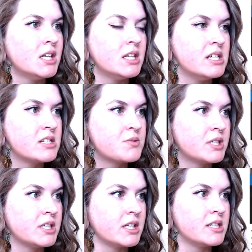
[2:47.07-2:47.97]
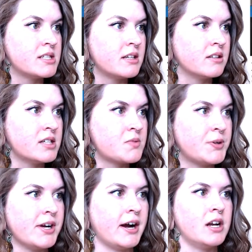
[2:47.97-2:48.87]
it is what it is. At least we're
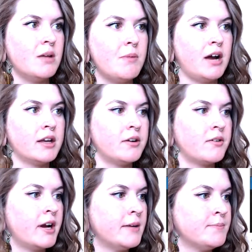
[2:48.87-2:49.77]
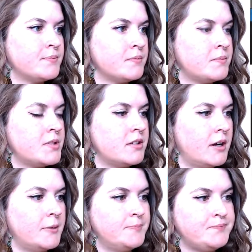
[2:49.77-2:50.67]
talking about it, right?
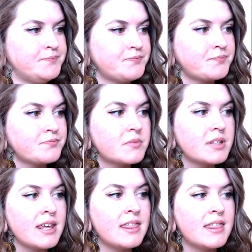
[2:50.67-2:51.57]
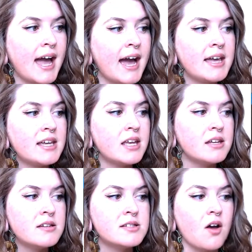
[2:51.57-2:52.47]
So that
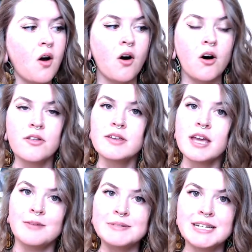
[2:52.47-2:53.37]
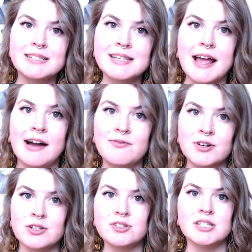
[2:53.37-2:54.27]
is all the updates I have for
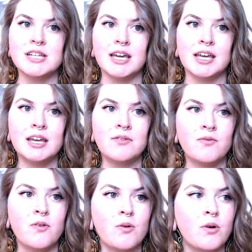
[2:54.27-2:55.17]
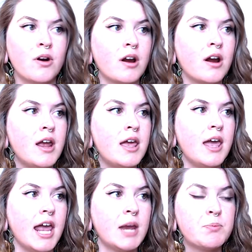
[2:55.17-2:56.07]
you today for
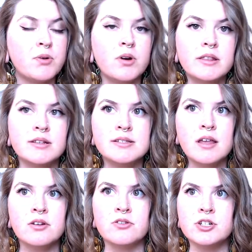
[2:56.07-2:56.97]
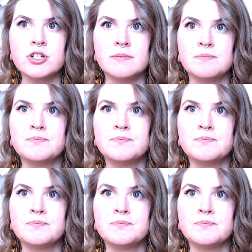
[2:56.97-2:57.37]
April in the Southern region.